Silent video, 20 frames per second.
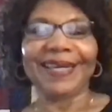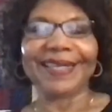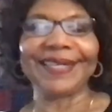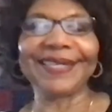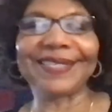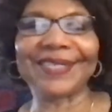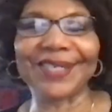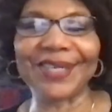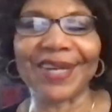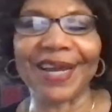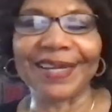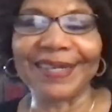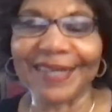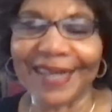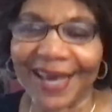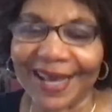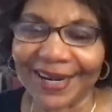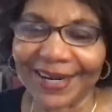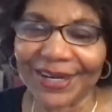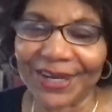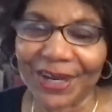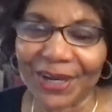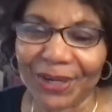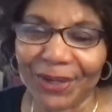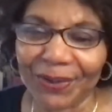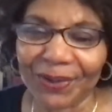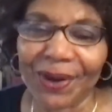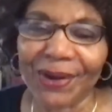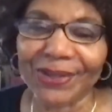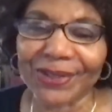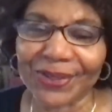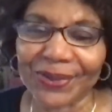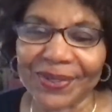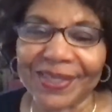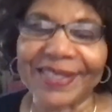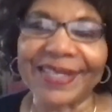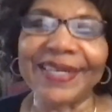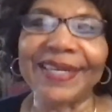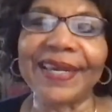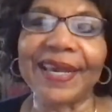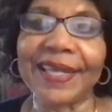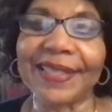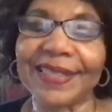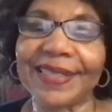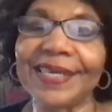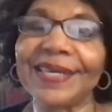This took a lot of good groceries to get